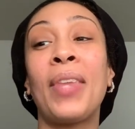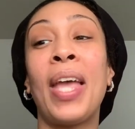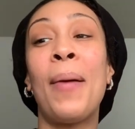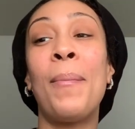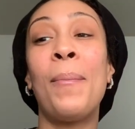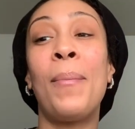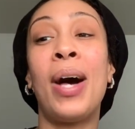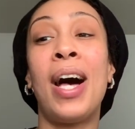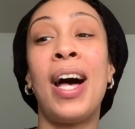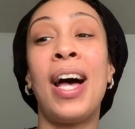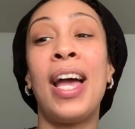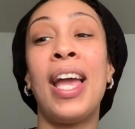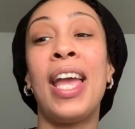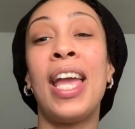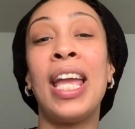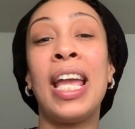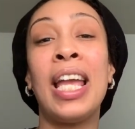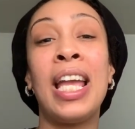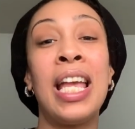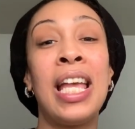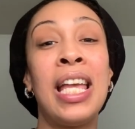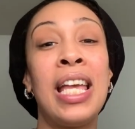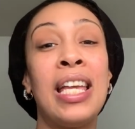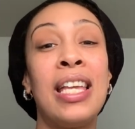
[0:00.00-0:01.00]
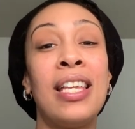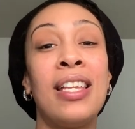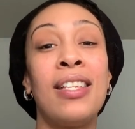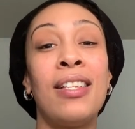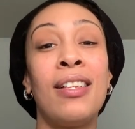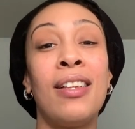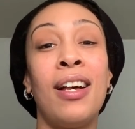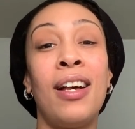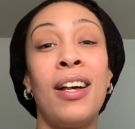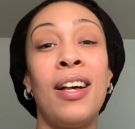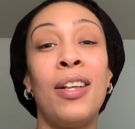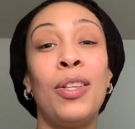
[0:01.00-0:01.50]
my
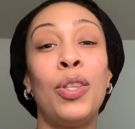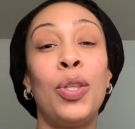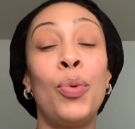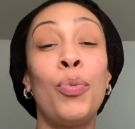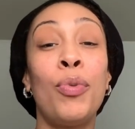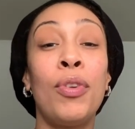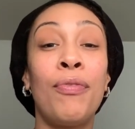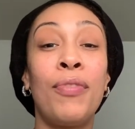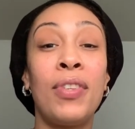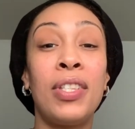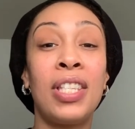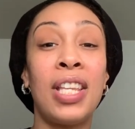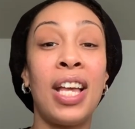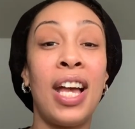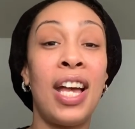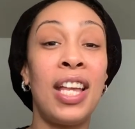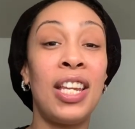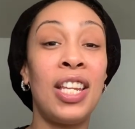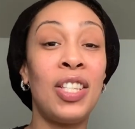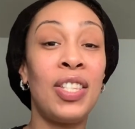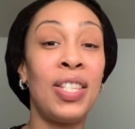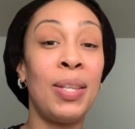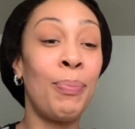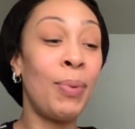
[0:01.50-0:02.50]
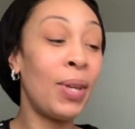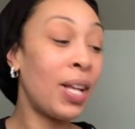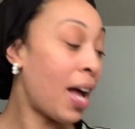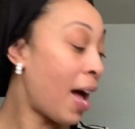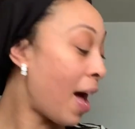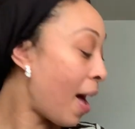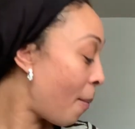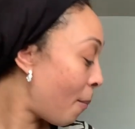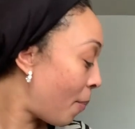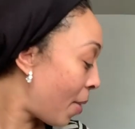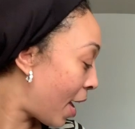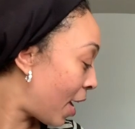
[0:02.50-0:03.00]
Louis Vuitton zippy
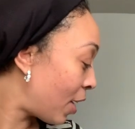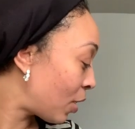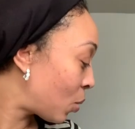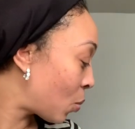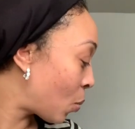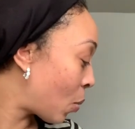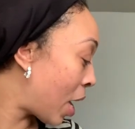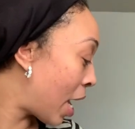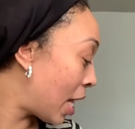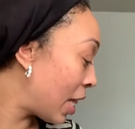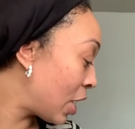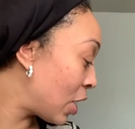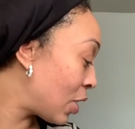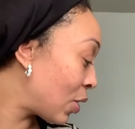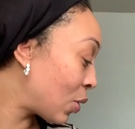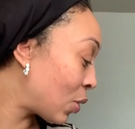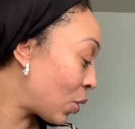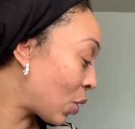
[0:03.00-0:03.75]
compact wallet.